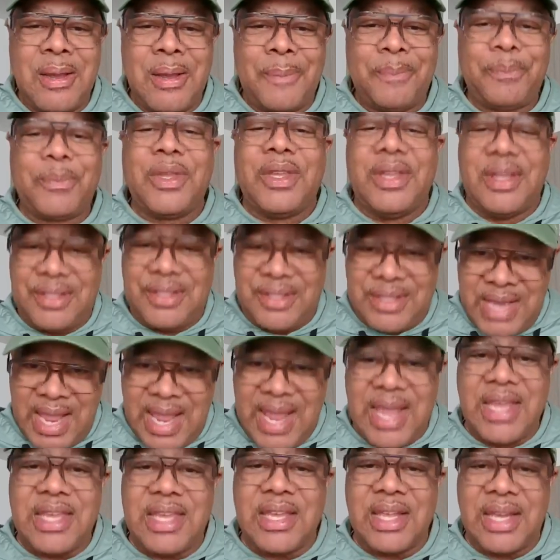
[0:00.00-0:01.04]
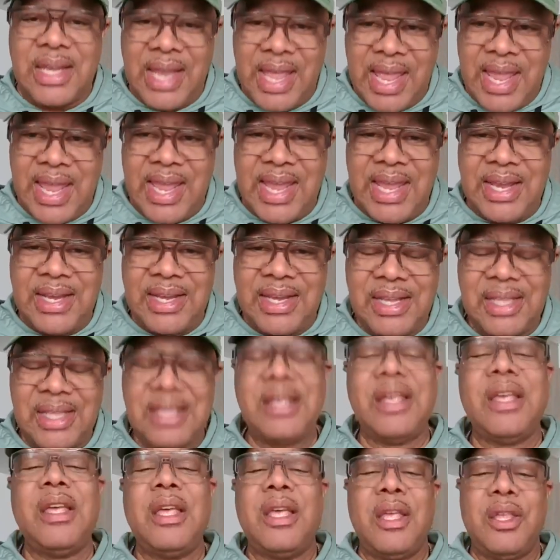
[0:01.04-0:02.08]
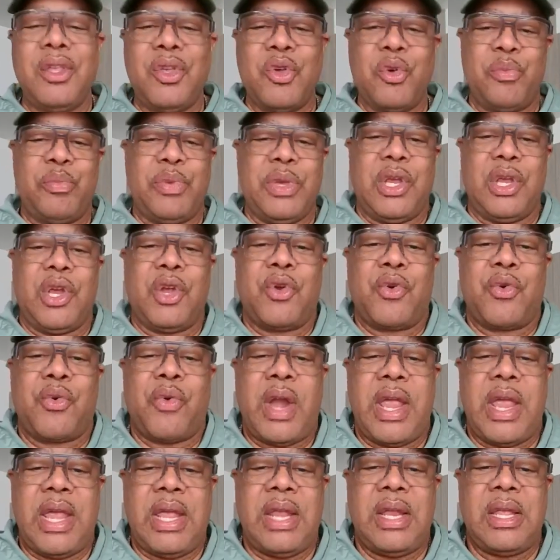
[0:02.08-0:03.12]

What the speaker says: you stay in your lane, you'll be great